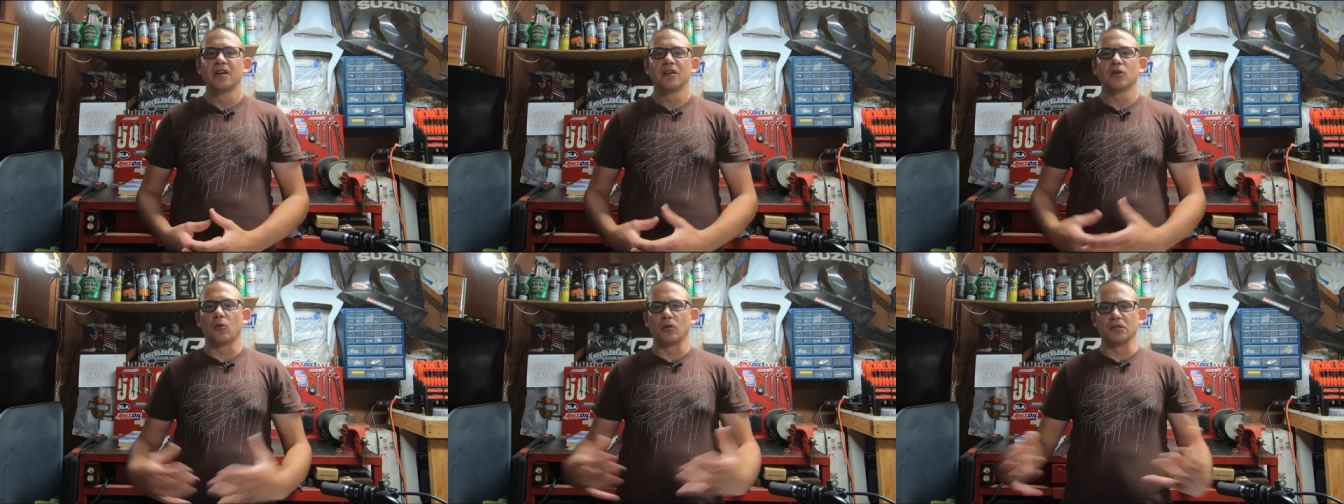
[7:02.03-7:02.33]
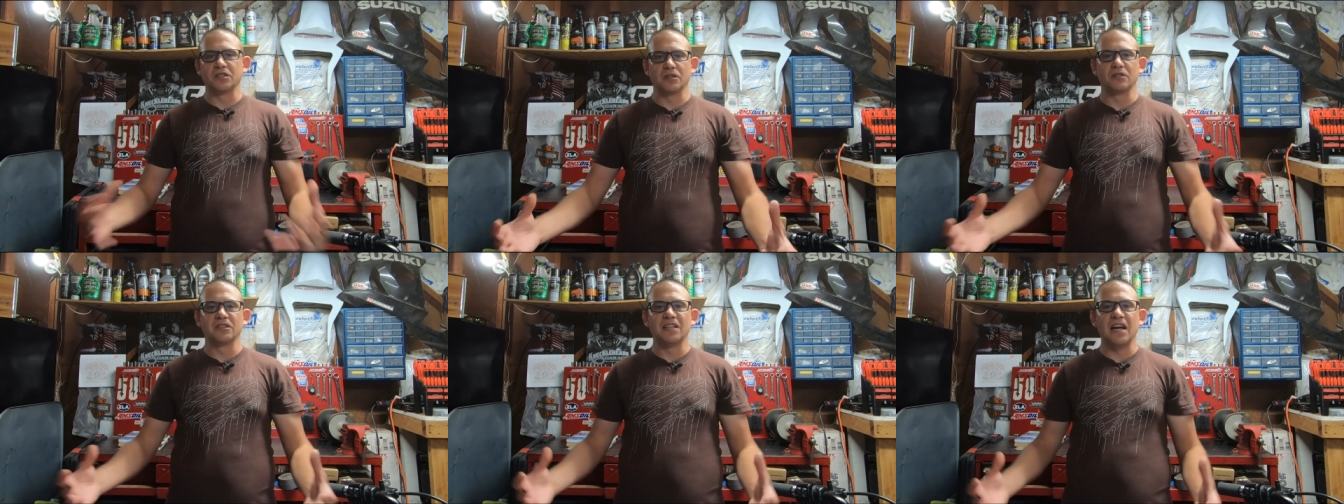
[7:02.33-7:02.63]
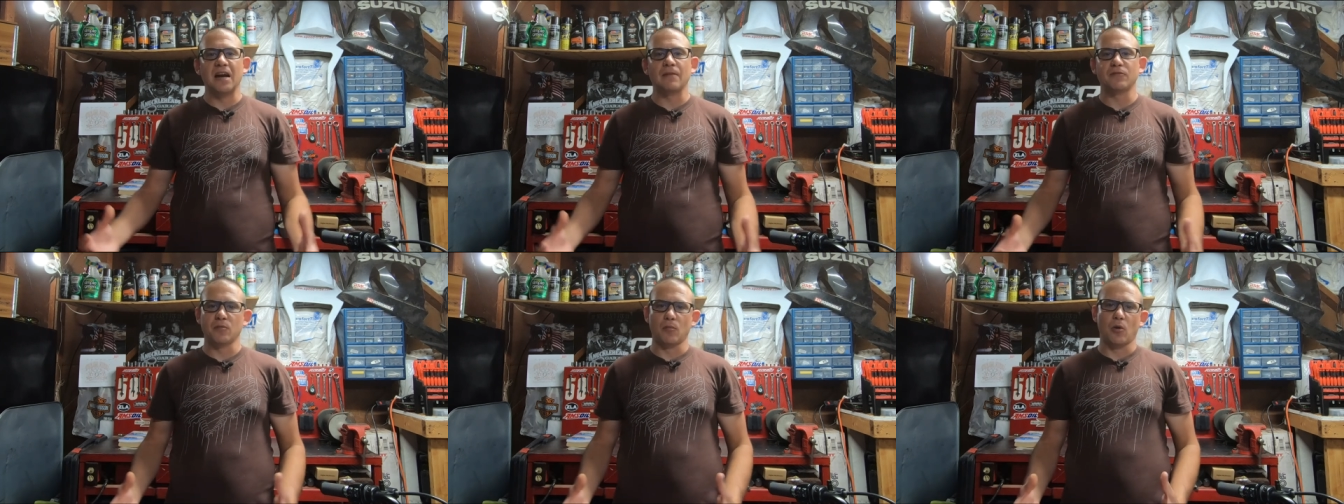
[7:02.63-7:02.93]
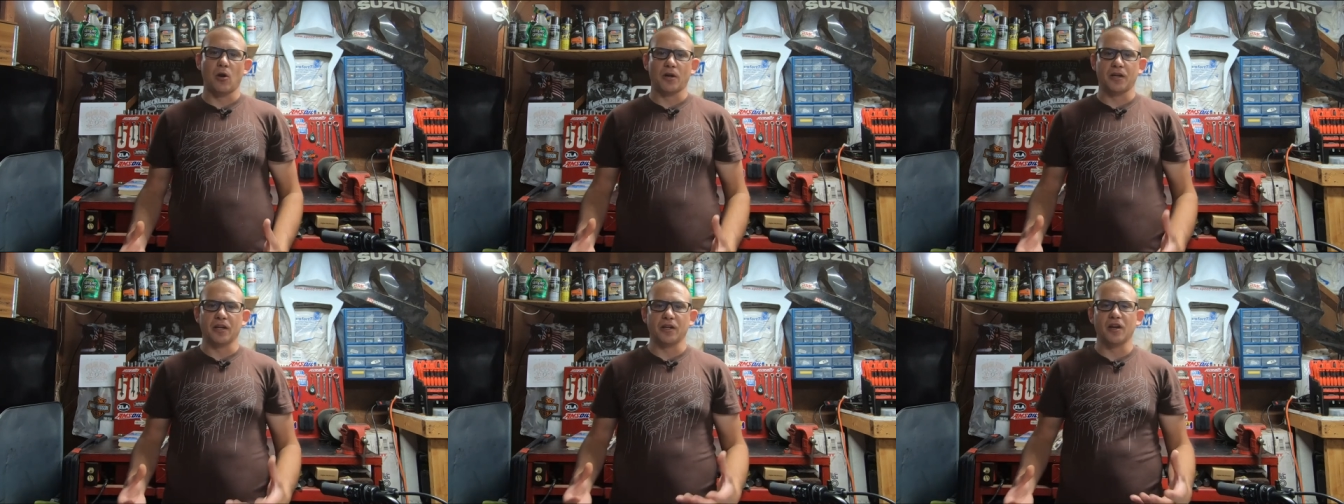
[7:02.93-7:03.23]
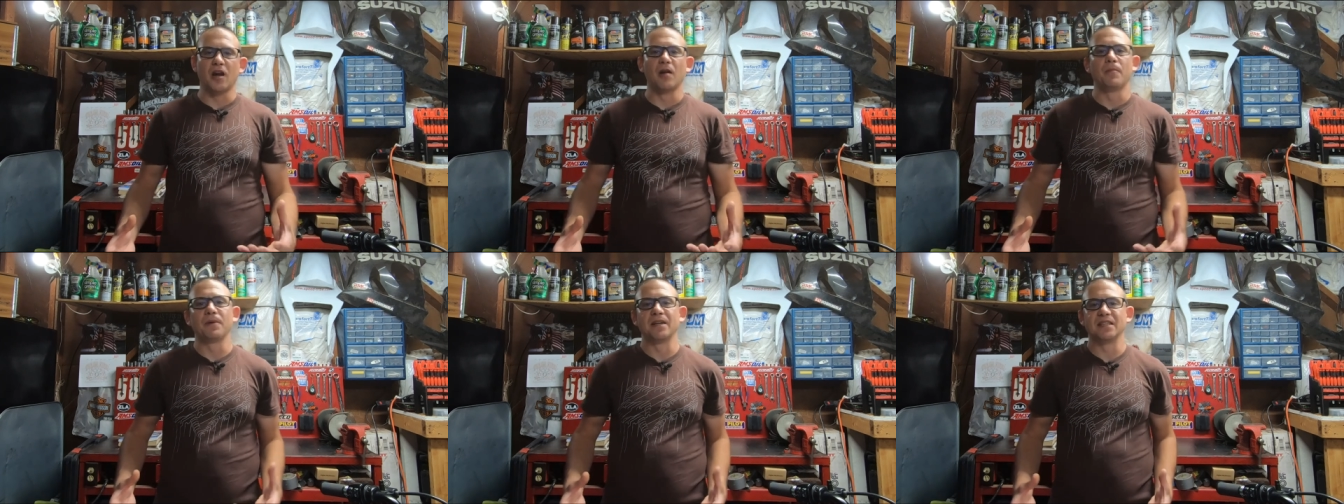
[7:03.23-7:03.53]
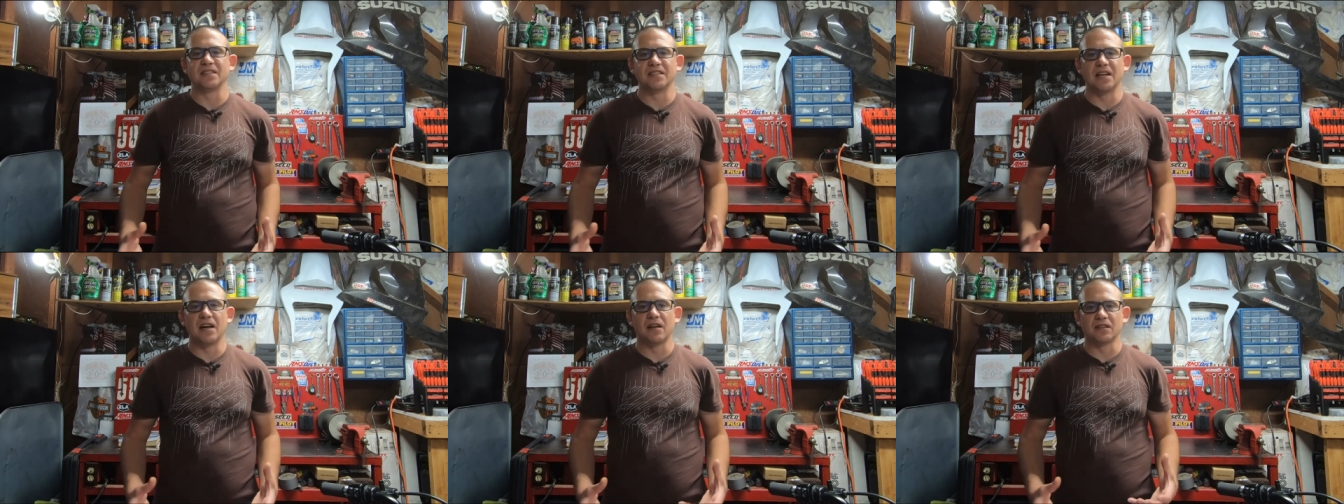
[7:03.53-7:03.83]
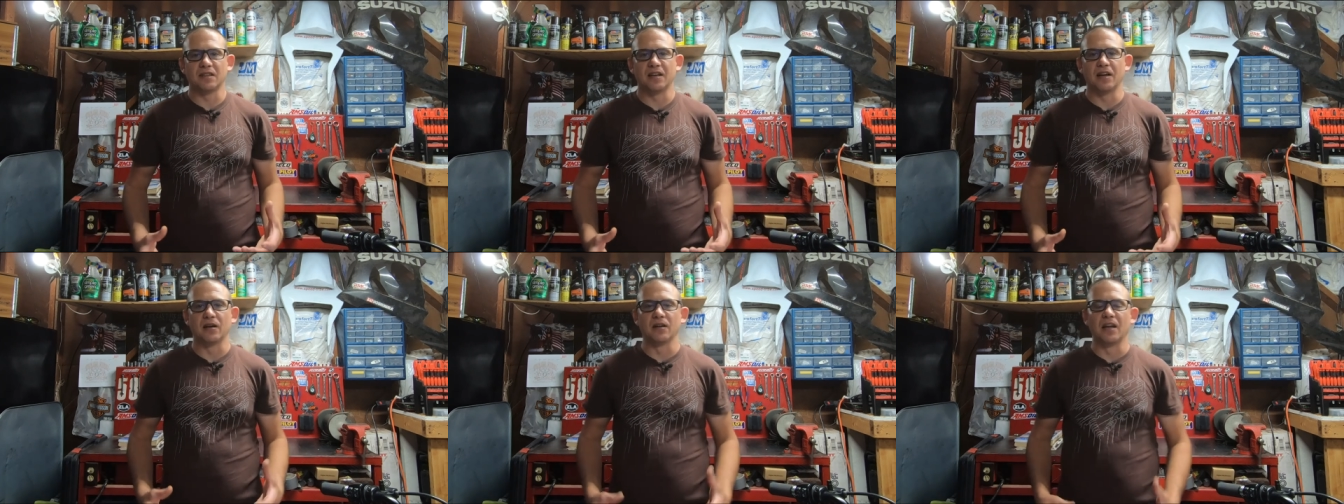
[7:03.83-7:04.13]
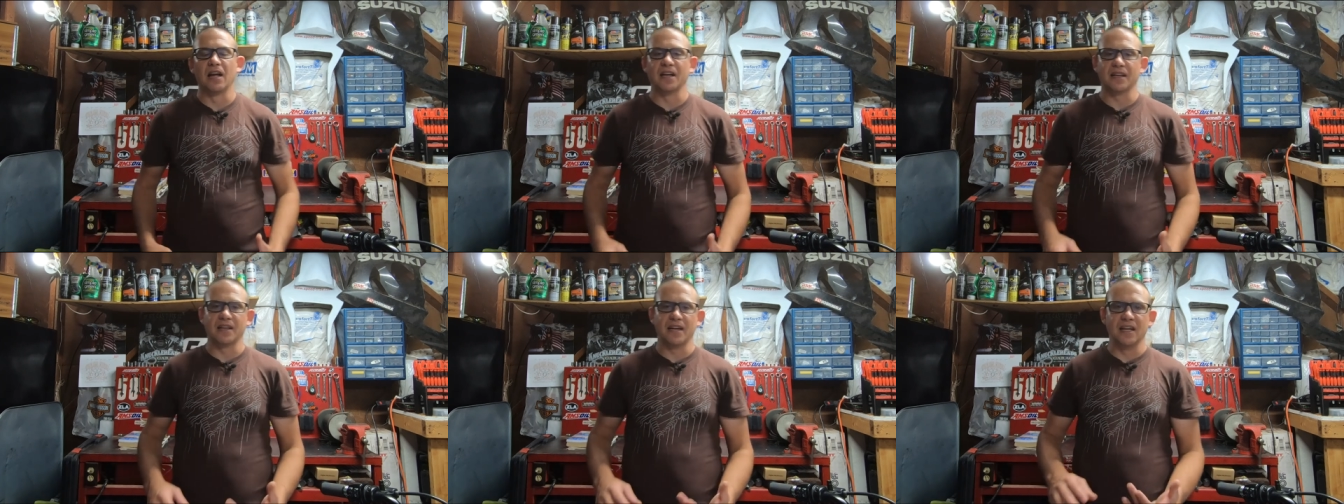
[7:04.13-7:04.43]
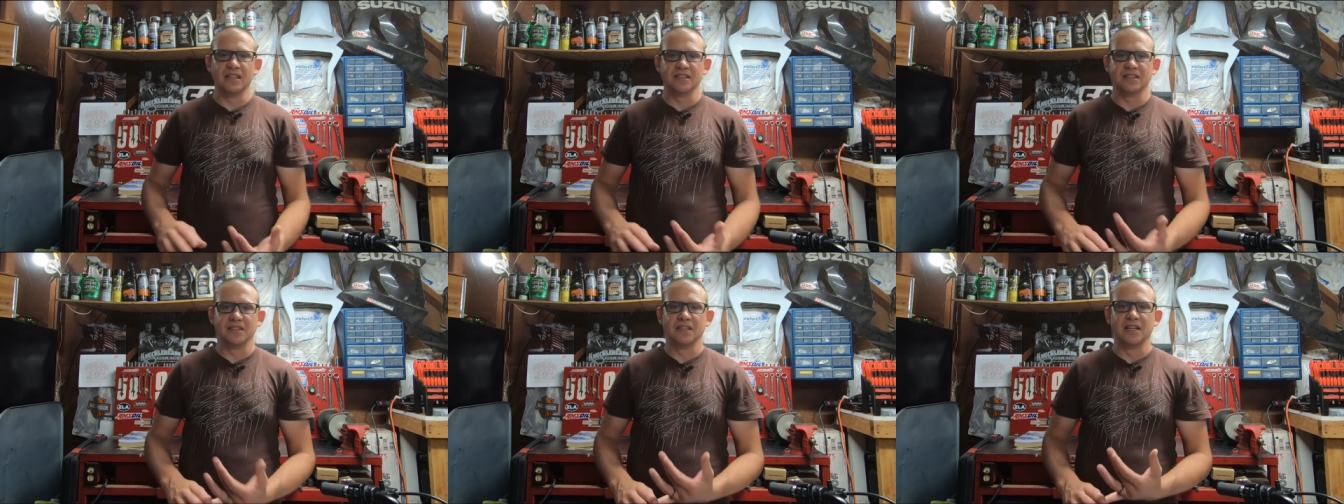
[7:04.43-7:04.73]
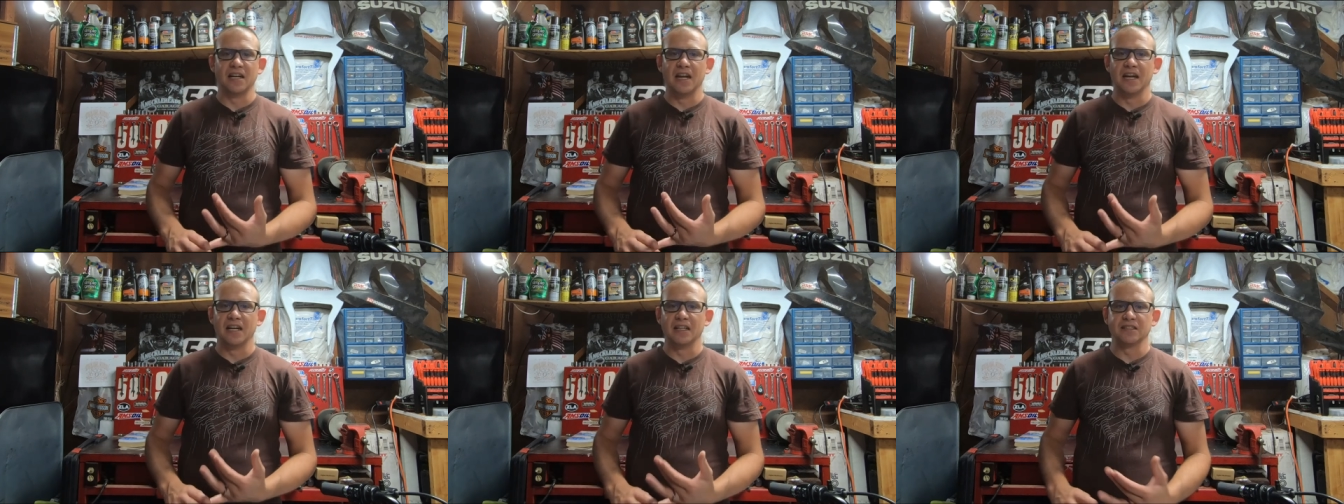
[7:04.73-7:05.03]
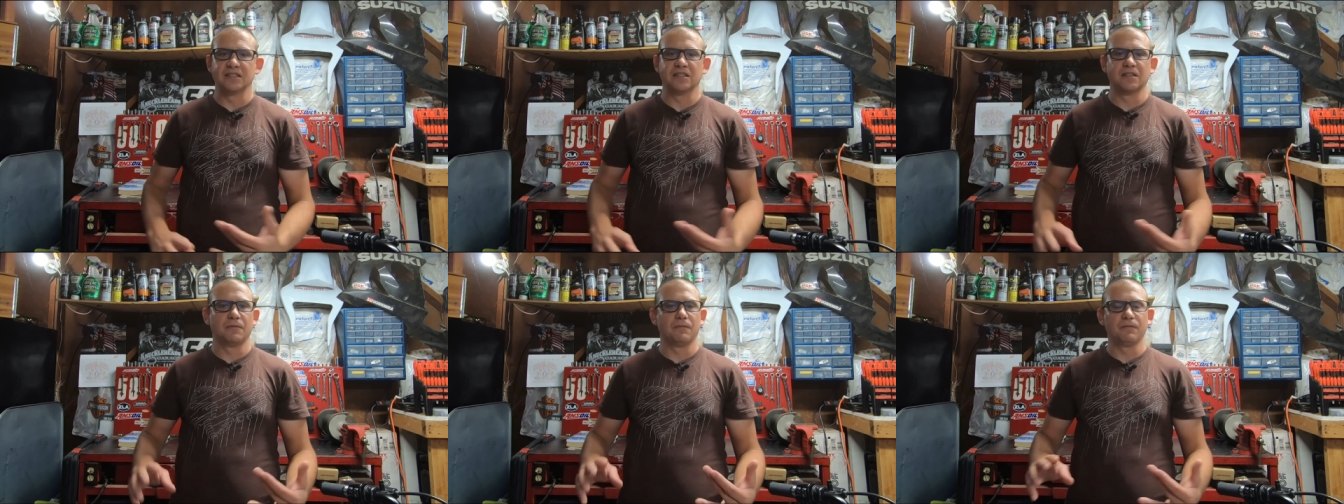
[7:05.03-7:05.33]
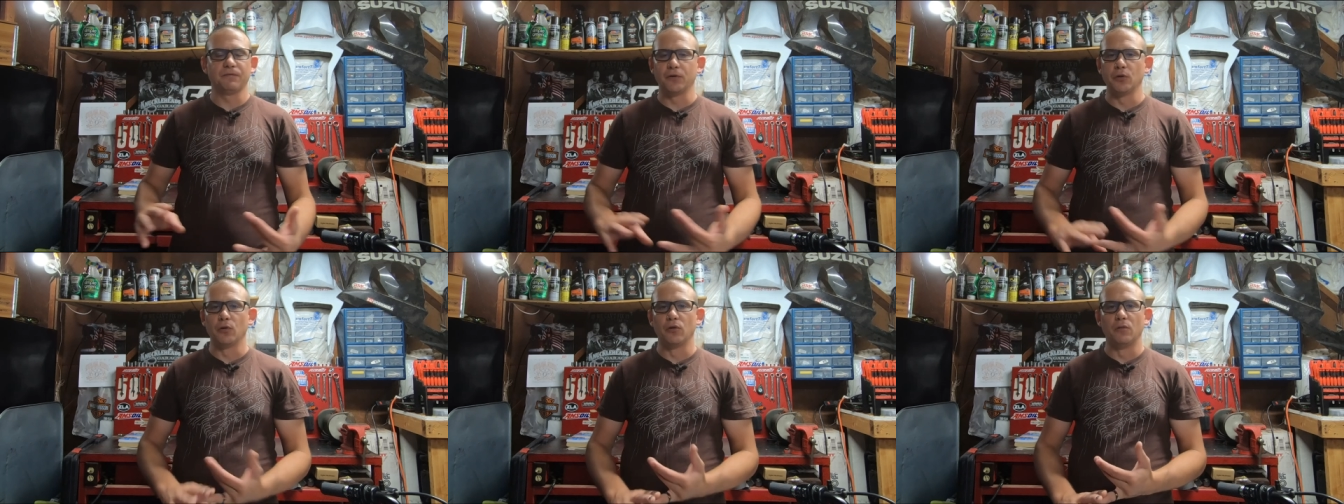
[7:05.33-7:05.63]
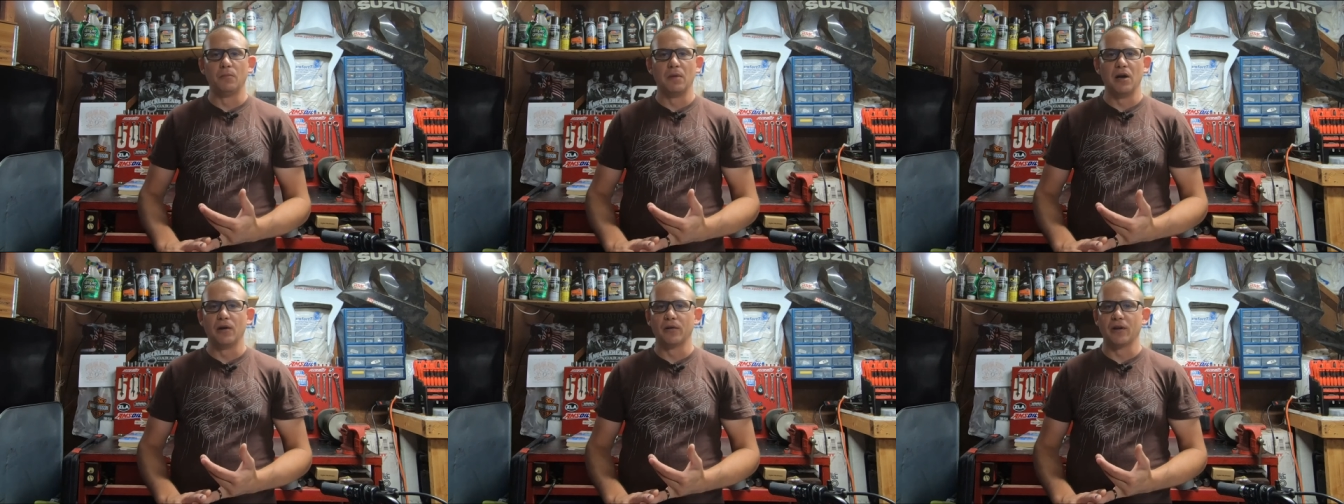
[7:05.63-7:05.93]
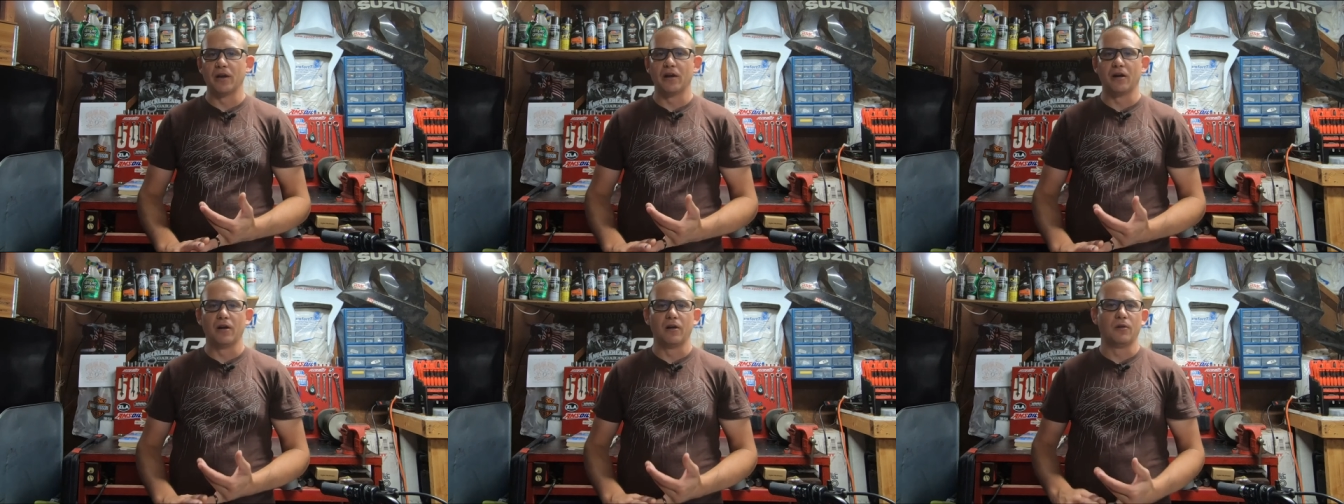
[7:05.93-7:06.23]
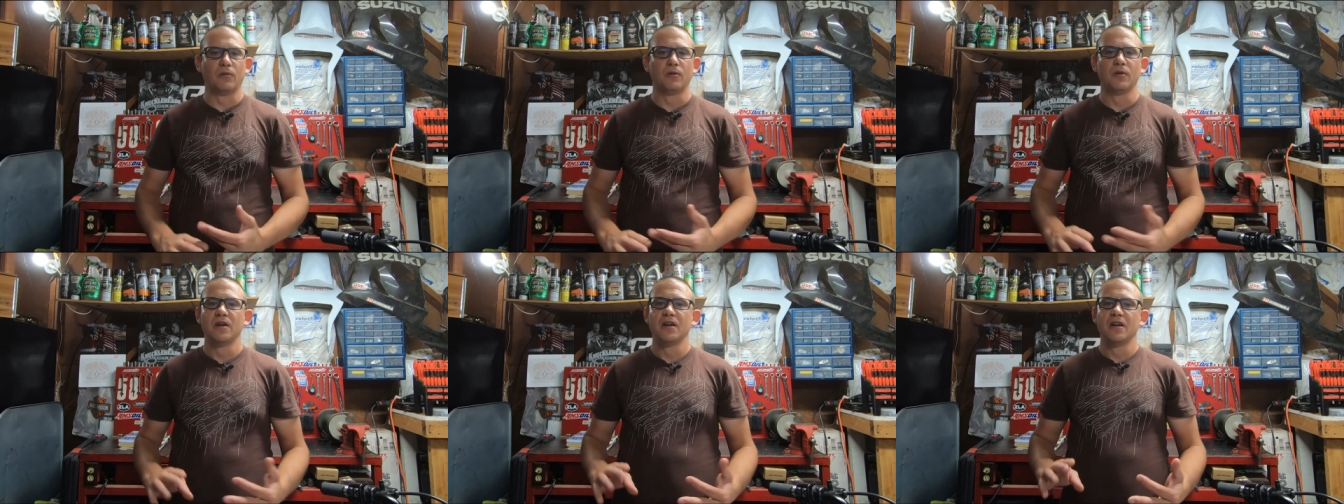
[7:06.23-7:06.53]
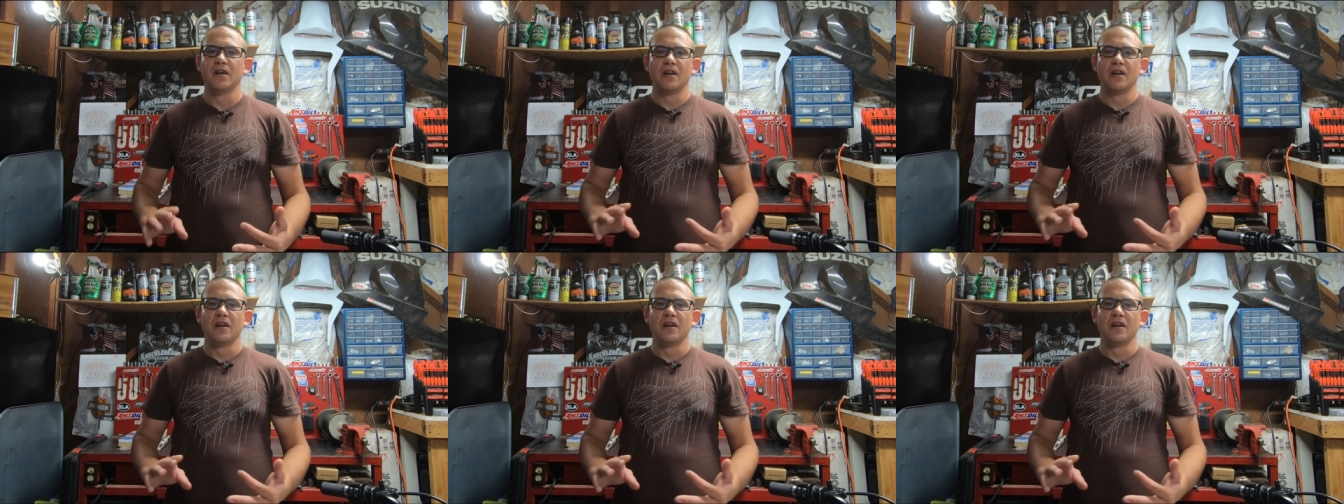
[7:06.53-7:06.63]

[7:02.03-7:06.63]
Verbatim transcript: of course, there's aftermarket companies out there like S&S, Fuel Moto.